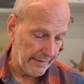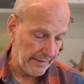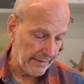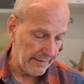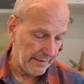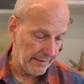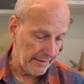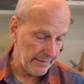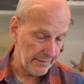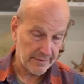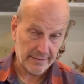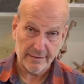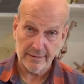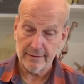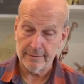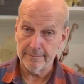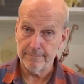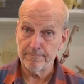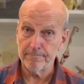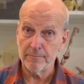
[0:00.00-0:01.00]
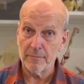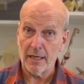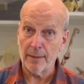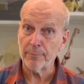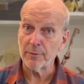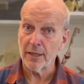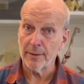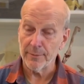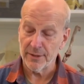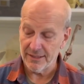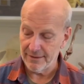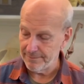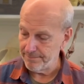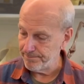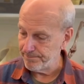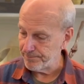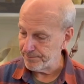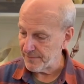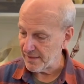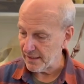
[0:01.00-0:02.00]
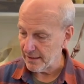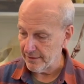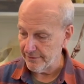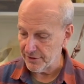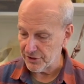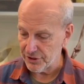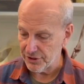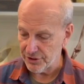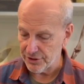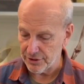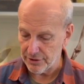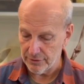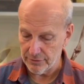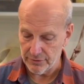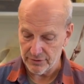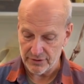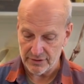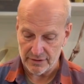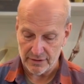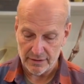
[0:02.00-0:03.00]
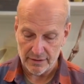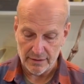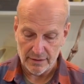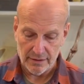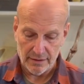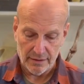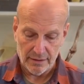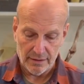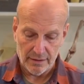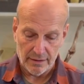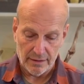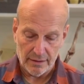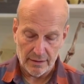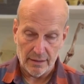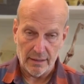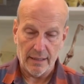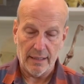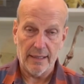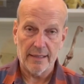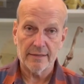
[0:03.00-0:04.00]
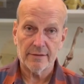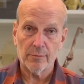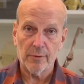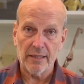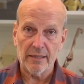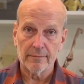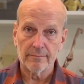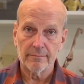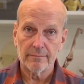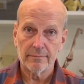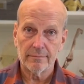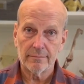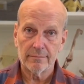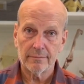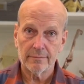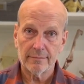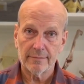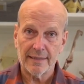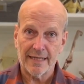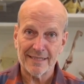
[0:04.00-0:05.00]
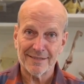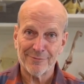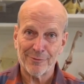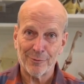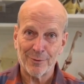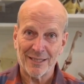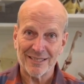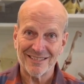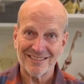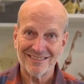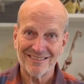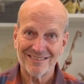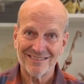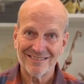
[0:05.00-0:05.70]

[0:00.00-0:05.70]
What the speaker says: in some upcoming television shows as well. Thanks for watching.